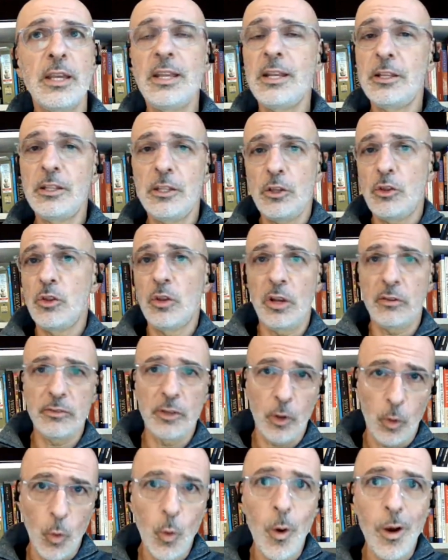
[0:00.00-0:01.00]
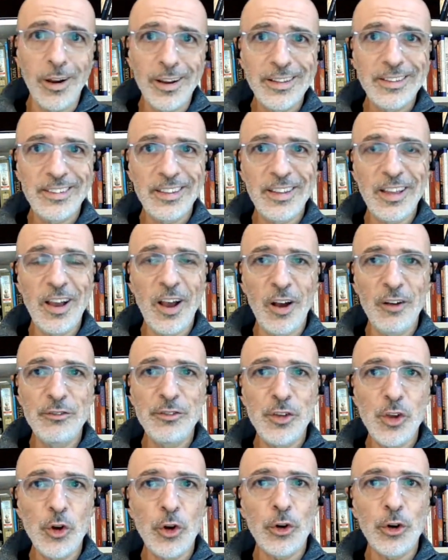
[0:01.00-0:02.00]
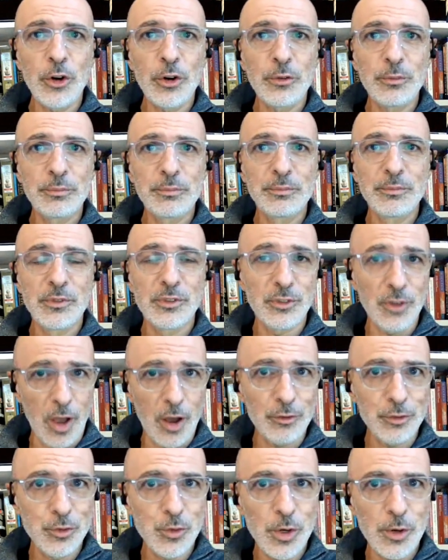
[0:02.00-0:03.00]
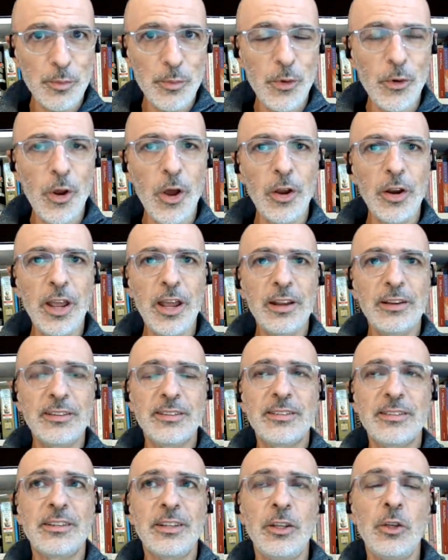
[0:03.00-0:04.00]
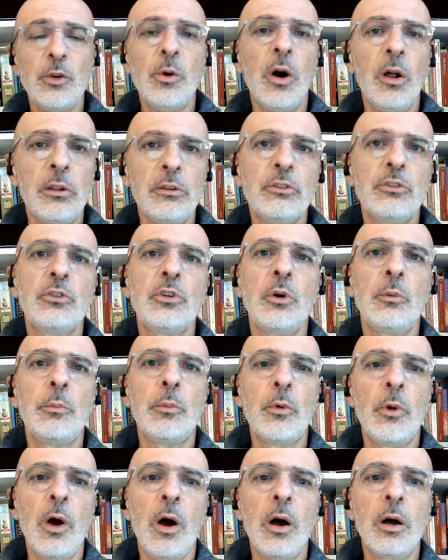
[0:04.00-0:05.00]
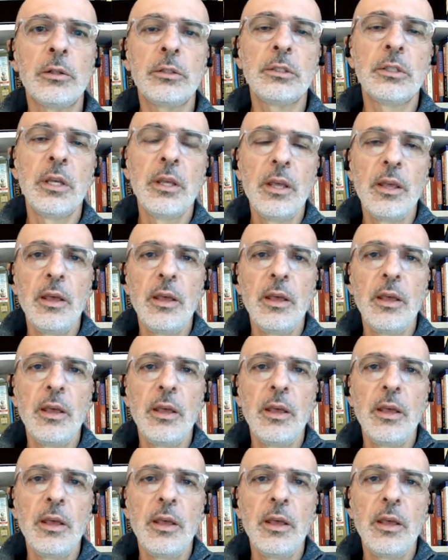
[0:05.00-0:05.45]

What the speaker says: In addition of the quality of your software products, you also brought